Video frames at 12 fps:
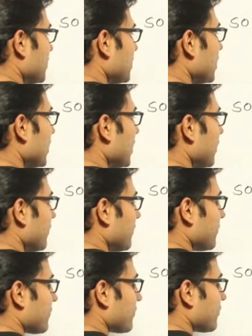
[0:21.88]
first
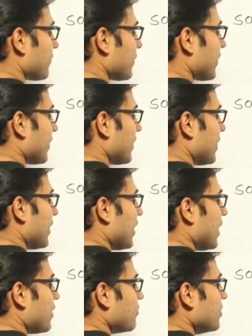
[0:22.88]
day
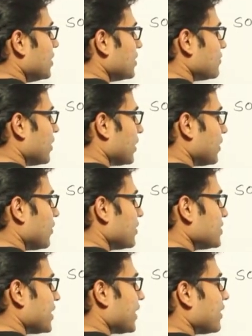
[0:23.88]
and B is working
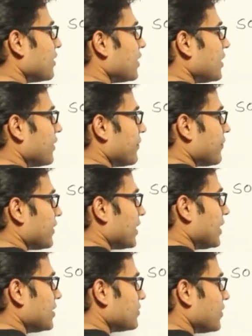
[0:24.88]
on second day,
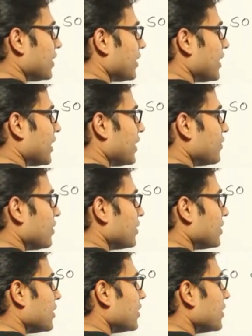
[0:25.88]
A is working again
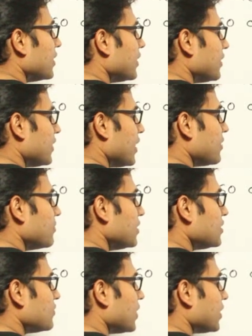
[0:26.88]
on third day and
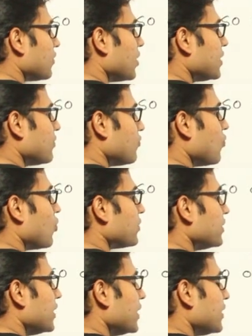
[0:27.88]
B is working on the
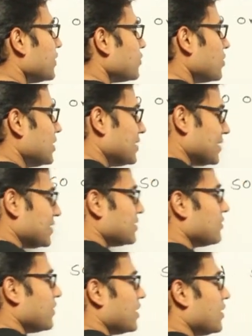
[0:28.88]
fourth day. So this
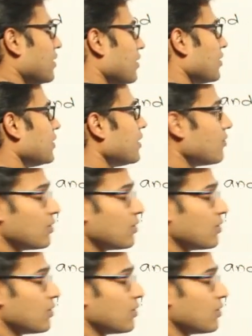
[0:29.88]
is the way they